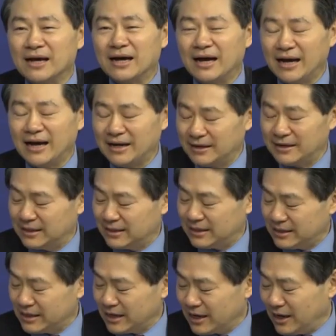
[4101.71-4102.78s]

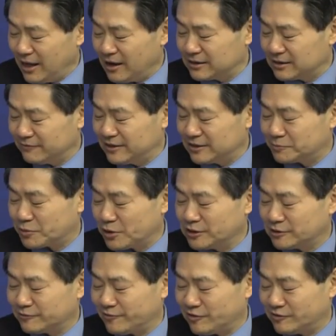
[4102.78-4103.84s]
a lot of this
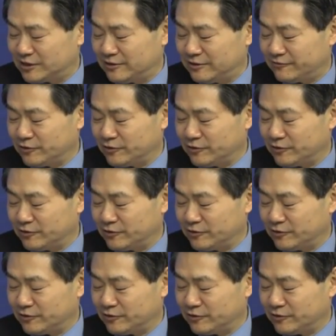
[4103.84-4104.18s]
principle